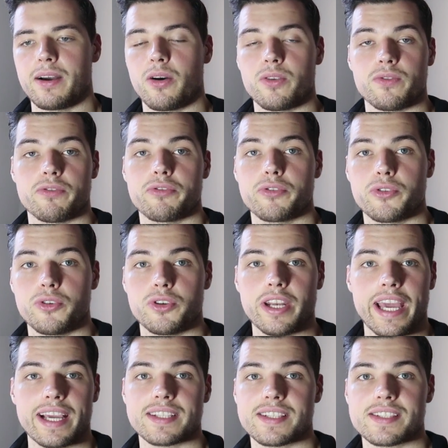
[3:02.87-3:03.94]
on
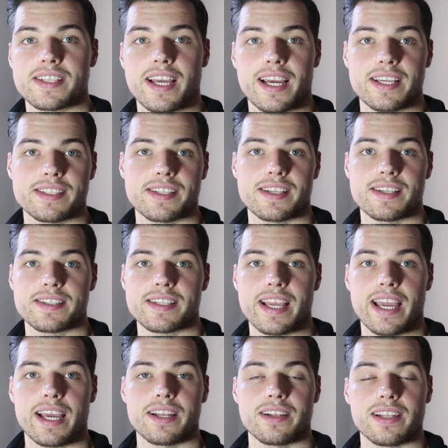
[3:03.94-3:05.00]
food, exercises,
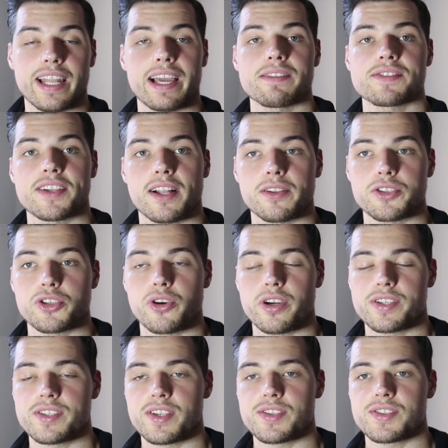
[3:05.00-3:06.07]
and lifestyle
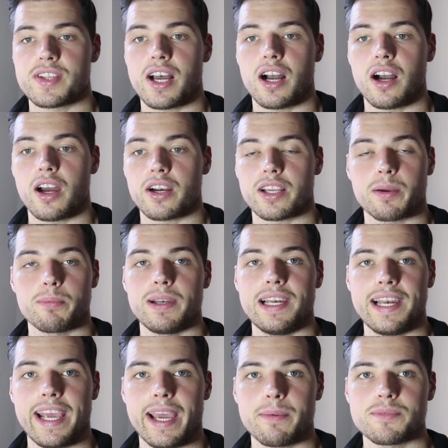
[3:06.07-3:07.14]
choices that are
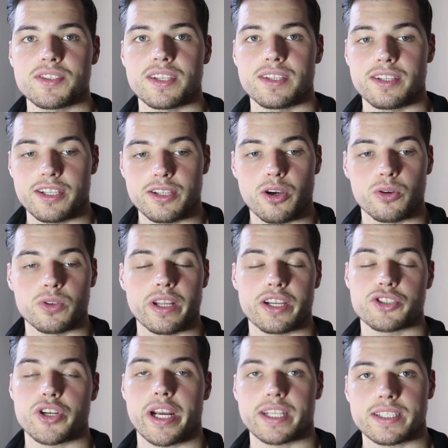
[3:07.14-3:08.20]
completely empty. They don't
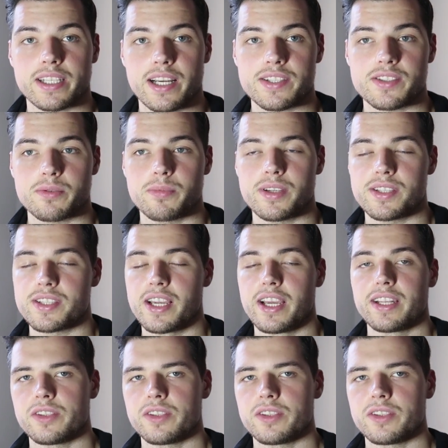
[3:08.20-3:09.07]
attract customers,